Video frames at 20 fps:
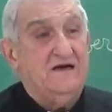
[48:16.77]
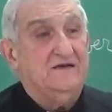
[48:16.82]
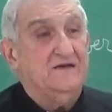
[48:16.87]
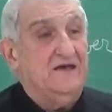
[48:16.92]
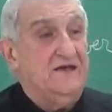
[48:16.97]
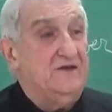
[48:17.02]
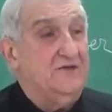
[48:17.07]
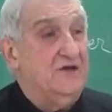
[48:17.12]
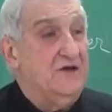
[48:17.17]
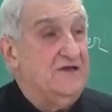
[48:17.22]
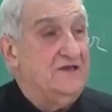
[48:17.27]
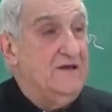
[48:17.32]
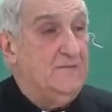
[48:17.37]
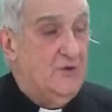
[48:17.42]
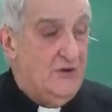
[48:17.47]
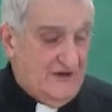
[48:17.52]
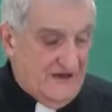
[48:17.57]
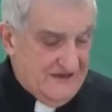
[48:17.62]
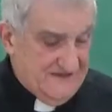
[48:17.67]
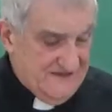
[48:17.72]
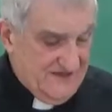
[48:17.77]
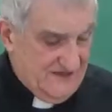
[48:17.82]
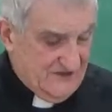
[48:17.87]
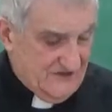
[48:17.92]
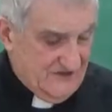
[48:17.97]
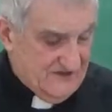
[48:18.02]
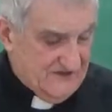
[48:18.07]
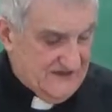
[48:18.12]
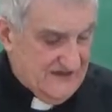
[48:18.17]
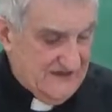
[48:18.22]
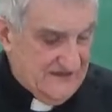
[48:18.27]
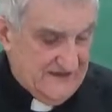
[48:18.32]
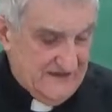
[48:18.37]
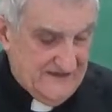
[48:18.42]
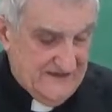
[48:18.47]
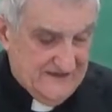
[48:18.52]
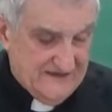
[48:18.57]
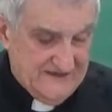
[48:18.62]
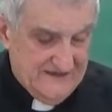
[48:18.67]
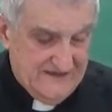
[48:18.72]
in a democratic society,
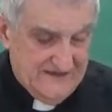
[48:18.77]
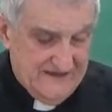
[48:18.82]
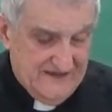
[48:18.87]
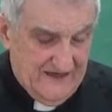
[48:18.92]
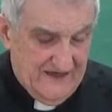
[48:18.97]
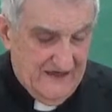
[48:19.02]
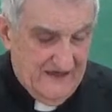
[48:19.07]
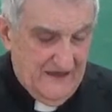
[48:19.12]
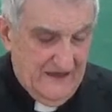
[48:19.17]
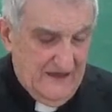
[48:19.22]
etc.